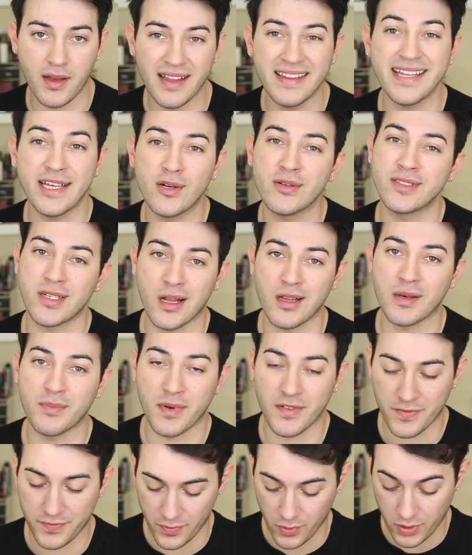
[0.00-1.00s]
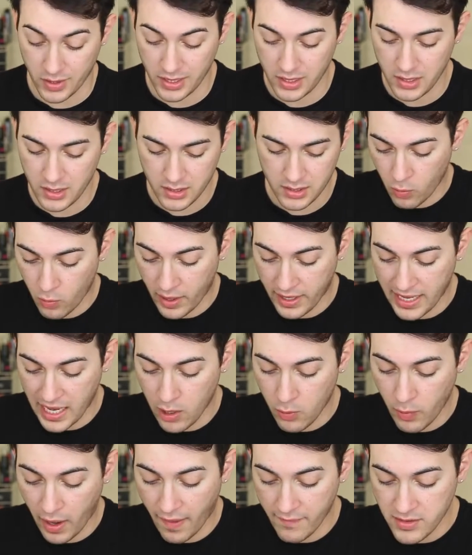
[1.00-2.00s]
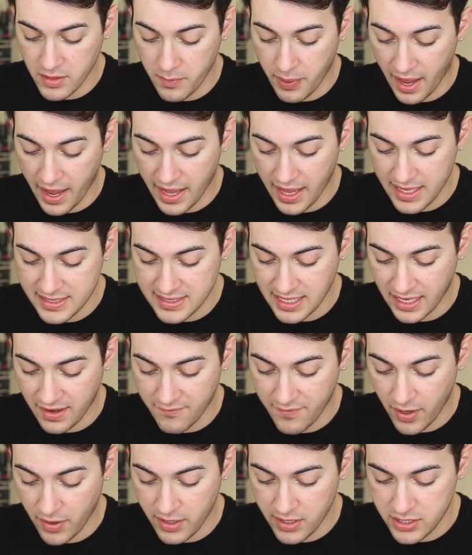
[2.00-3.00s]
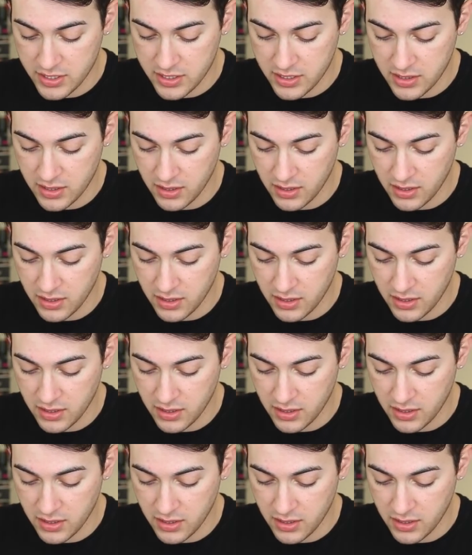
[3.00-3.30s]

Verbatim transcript: a little dollop of 40. Right now, right off the bat, it's like a very